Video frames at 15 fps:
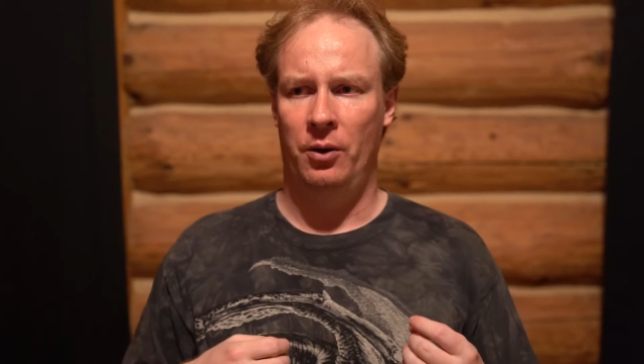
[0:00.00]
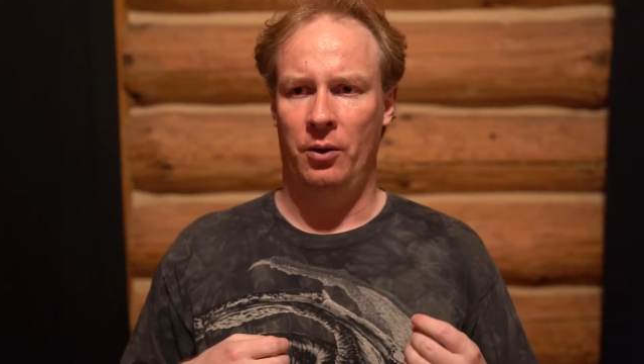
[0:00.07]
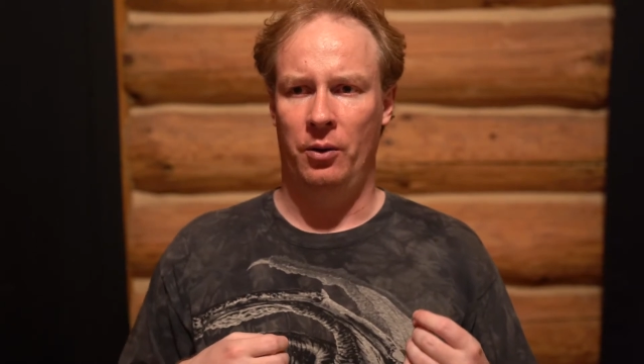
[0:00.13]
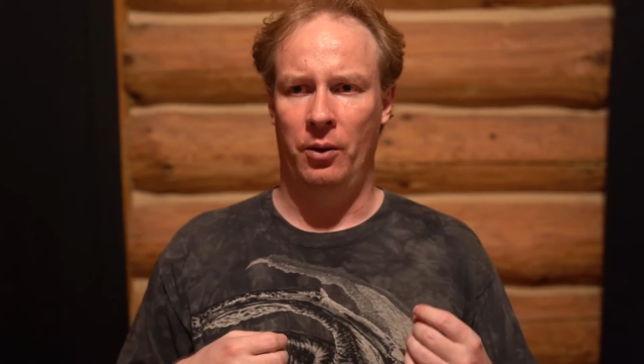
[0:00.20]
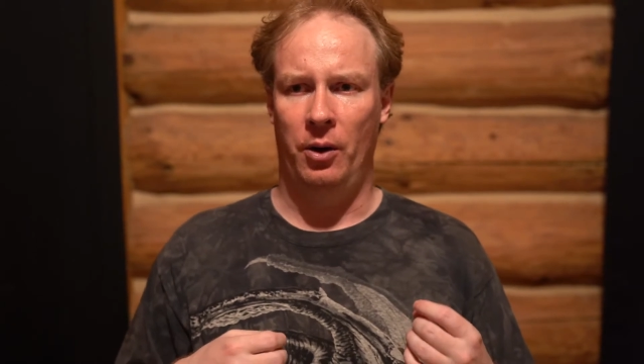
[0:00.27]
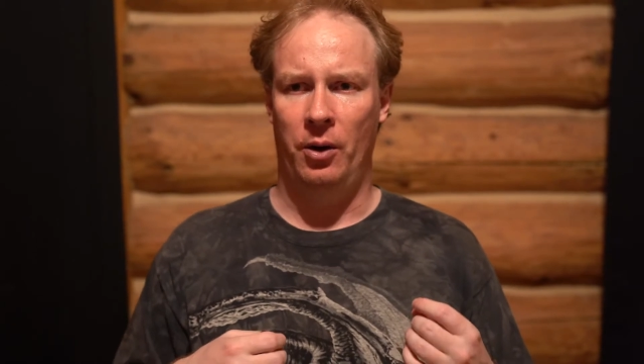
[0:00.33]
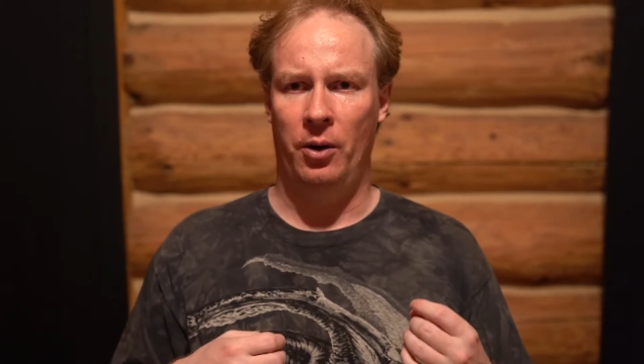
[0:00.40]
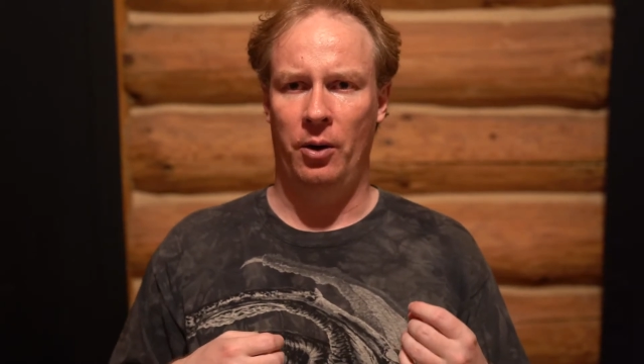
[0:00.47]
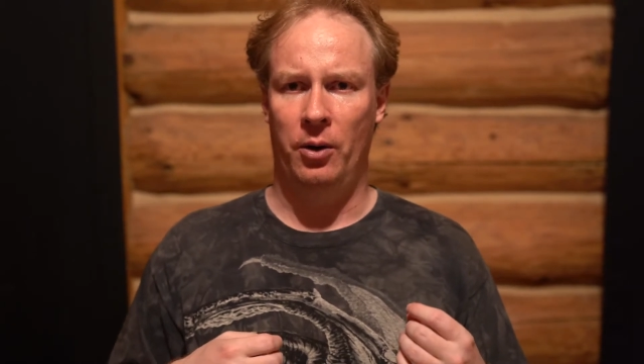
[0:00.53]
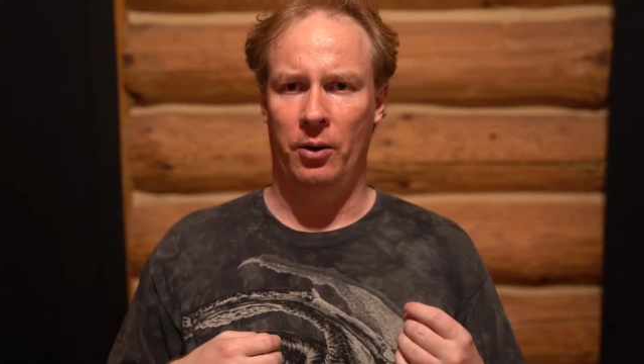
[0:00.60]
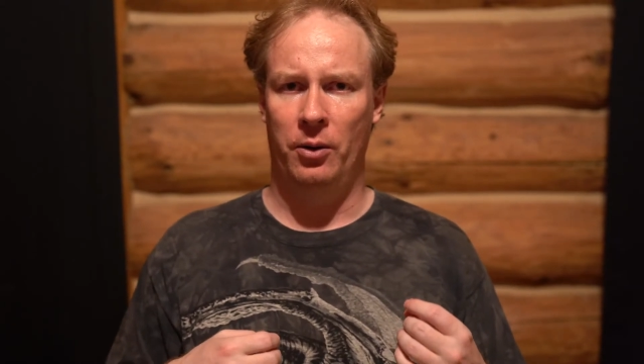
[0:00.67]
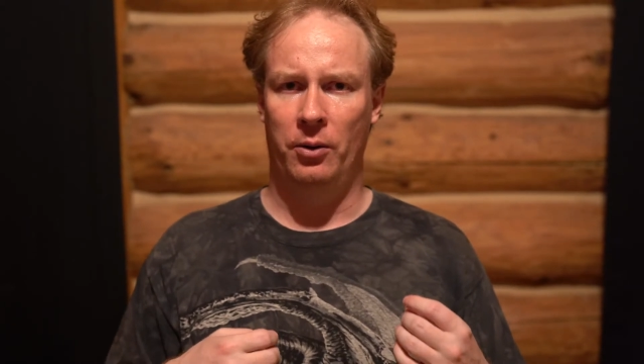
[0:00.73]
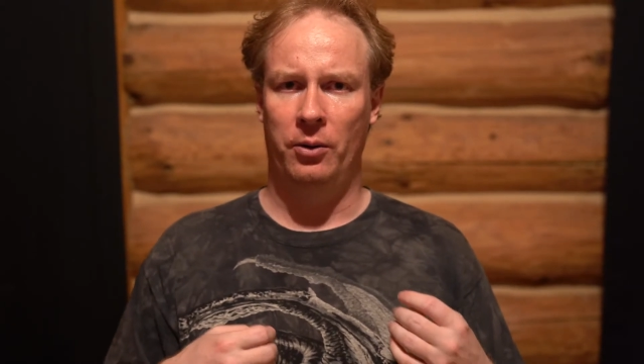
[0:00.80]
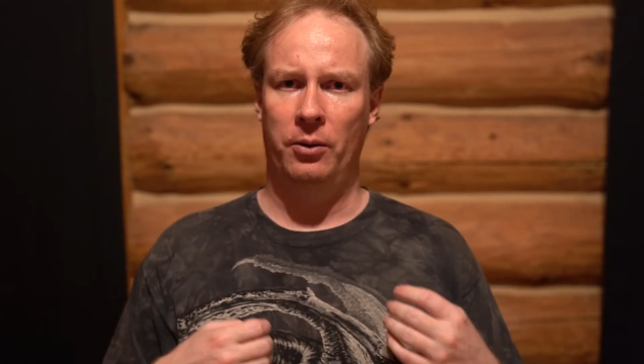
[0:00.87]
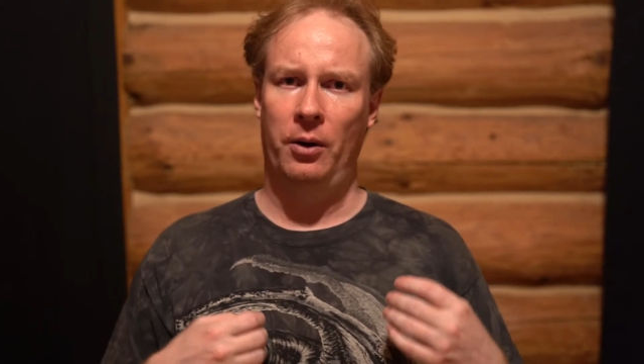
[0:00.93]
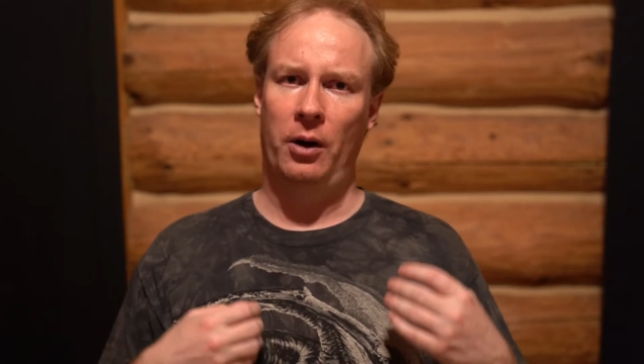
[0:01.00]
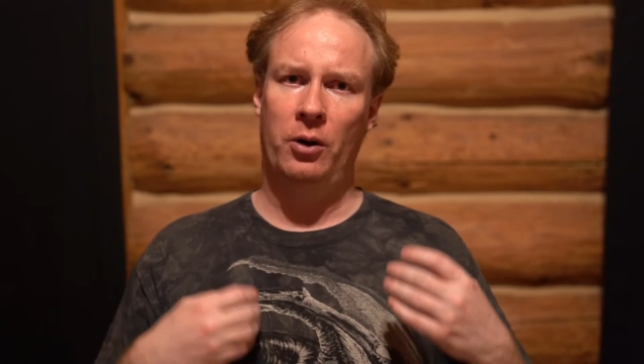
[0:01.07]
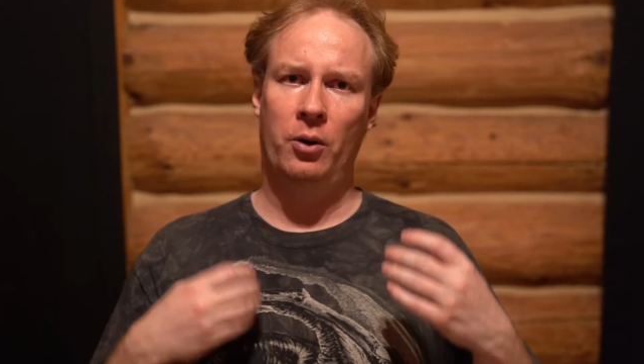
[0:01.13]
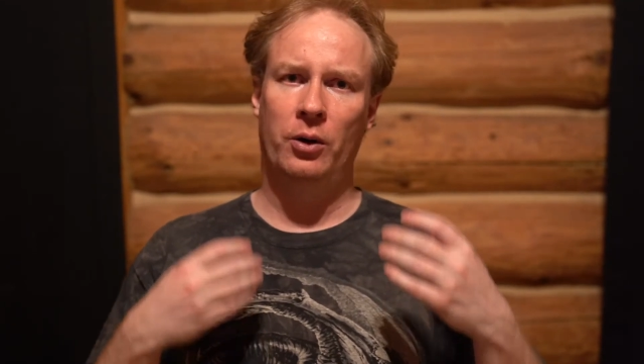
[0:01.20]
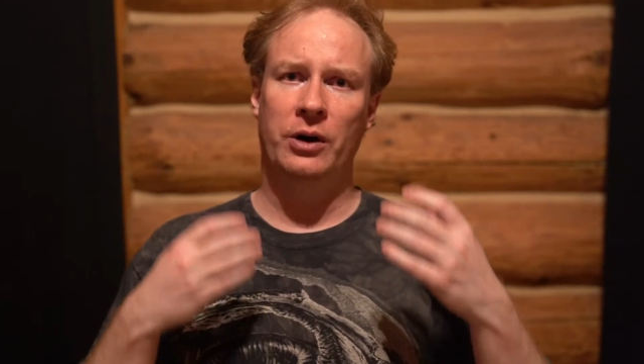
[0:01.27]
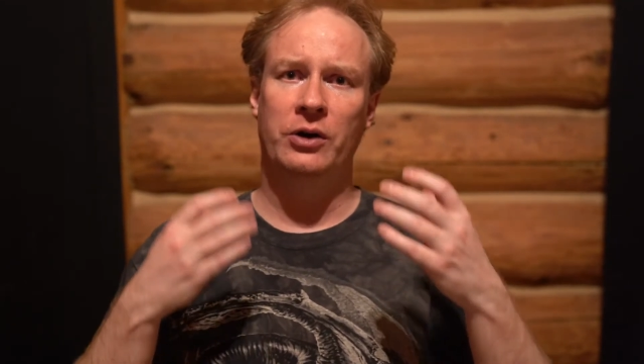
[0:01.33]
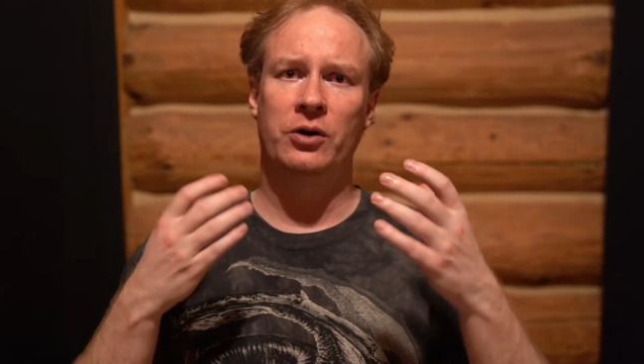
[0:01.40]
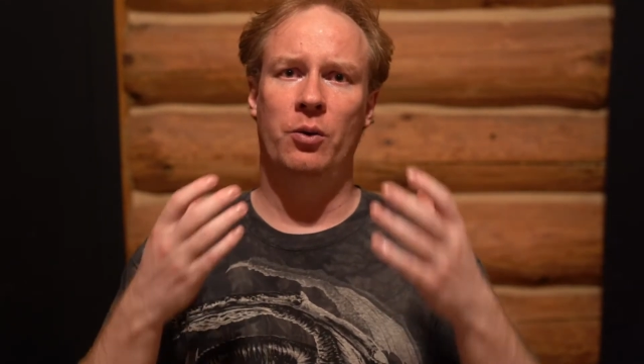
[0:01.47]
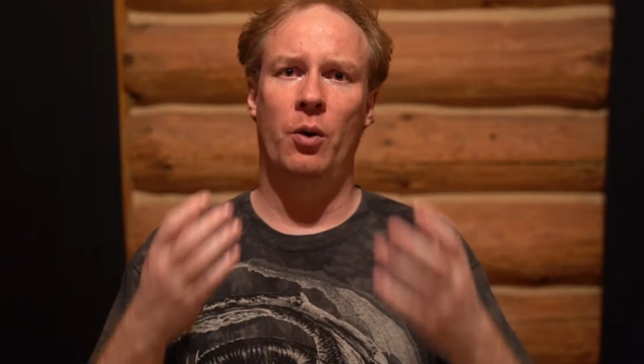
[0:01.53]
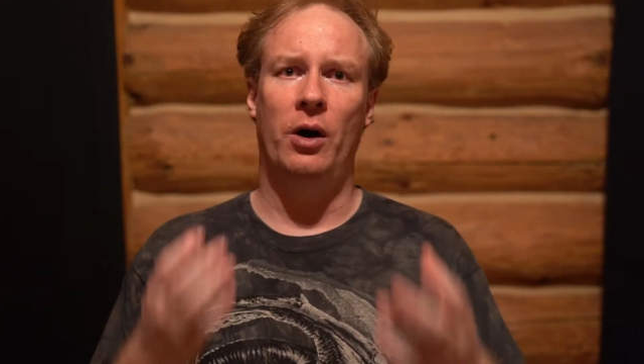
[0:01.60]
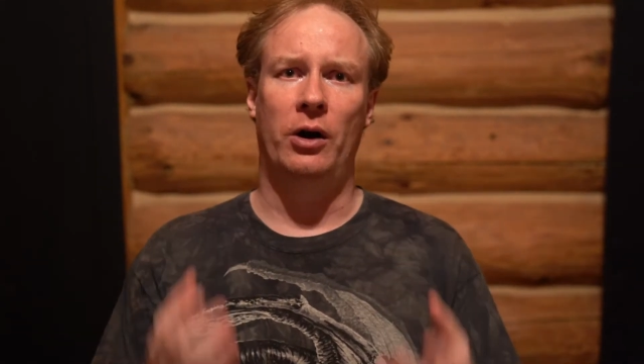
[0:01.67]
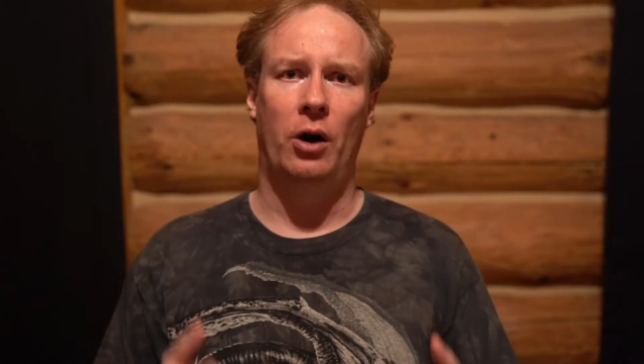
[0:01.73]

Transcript: according to what